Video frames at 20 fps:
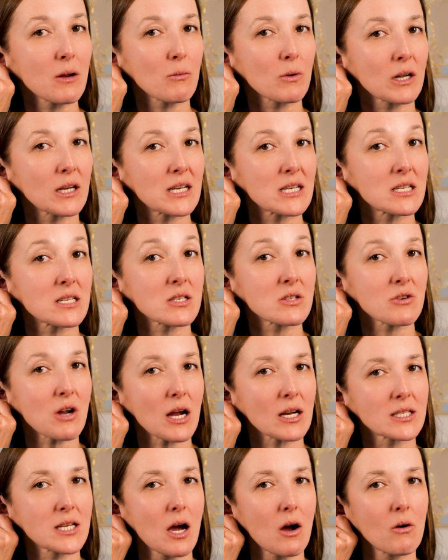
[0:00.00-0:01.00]
We're gonna
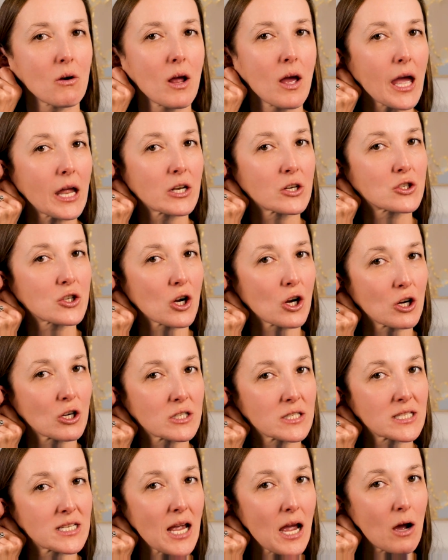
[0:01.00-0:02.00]
distract out and
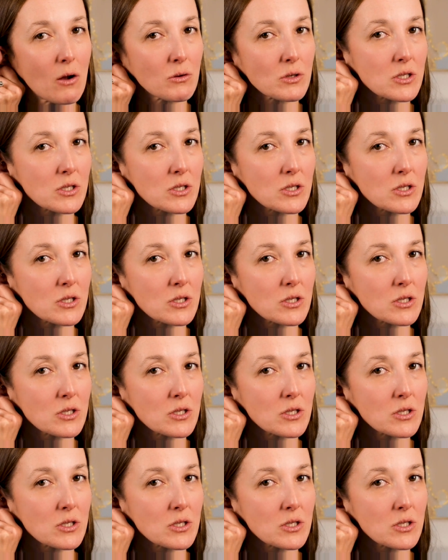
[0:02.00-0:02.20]
turn down.